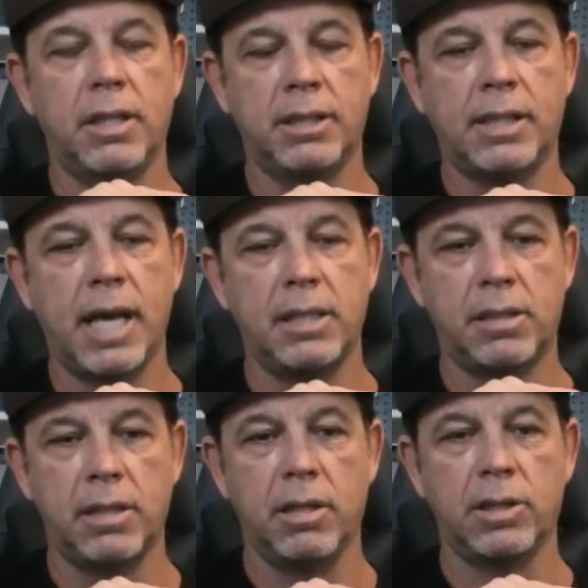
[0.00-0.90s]
This thing
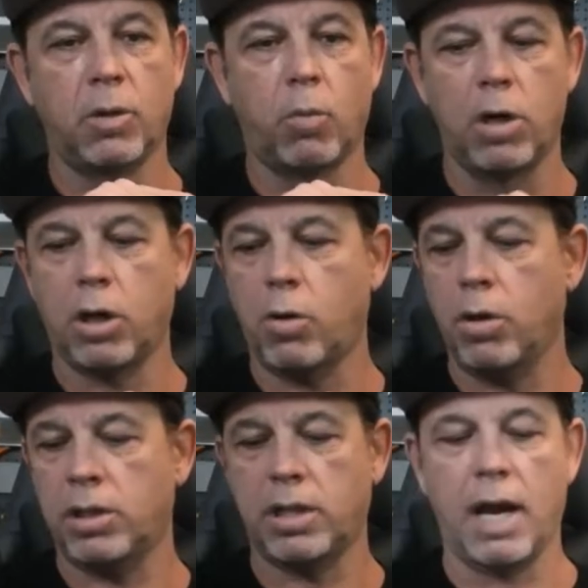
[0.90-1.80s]
still is a workhorse.